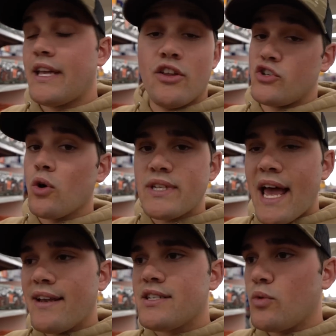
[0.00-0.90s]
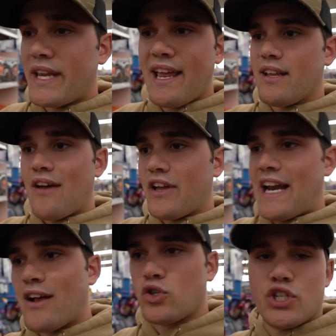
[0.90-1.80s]
Yeah, there's no tents, so we can't have like
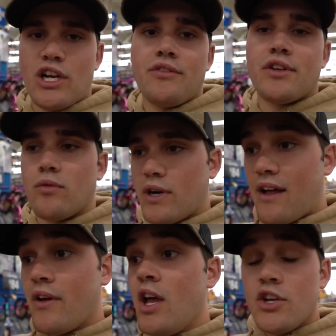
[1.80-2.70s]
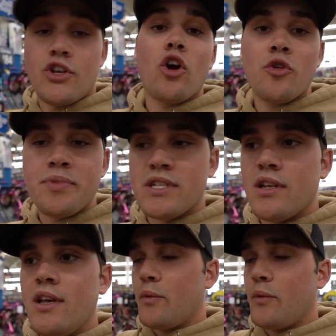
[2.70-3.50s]
an actual shelter. We're gonna have tarps.